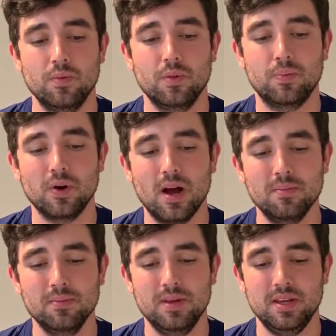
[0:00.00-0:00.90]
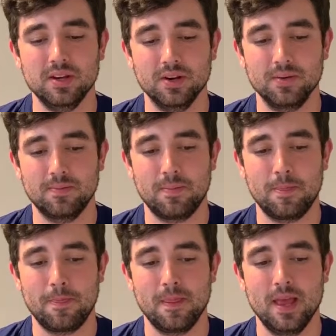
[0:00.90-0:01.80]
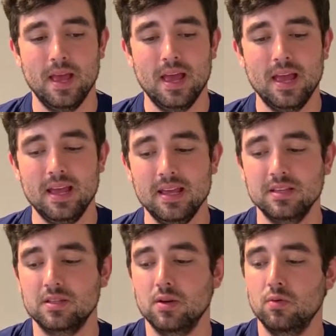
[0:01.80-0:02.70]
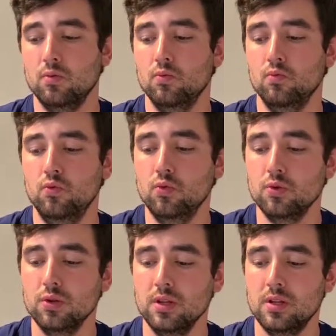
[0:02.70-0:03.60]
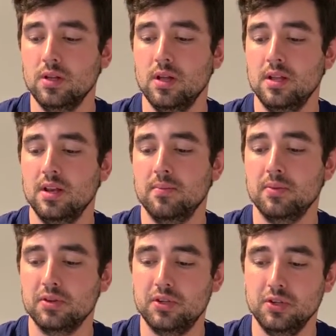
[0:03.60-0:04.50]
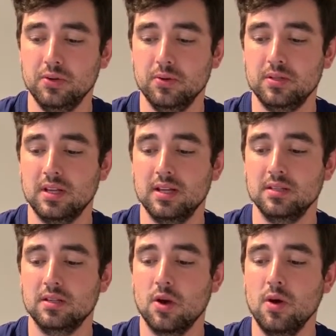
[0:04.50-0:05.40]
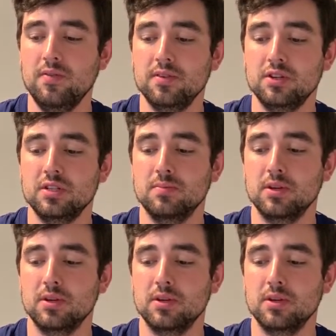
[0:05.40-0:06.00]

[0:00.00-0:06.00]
The problem here is rule number 2 says coefficients